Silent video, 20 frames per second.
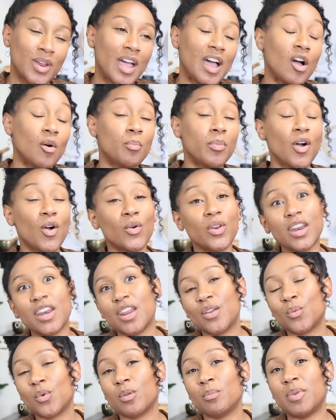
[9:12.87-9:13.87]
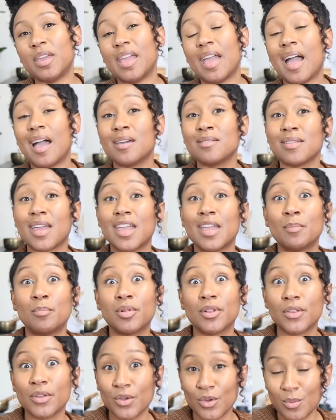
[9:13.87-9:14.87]
how potent it will be as a
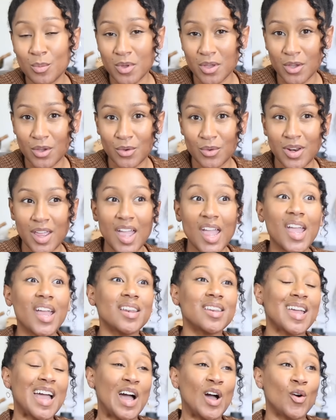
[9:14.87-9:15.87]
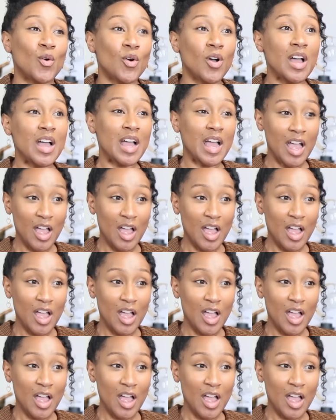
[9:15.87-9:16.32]
blue moon, and how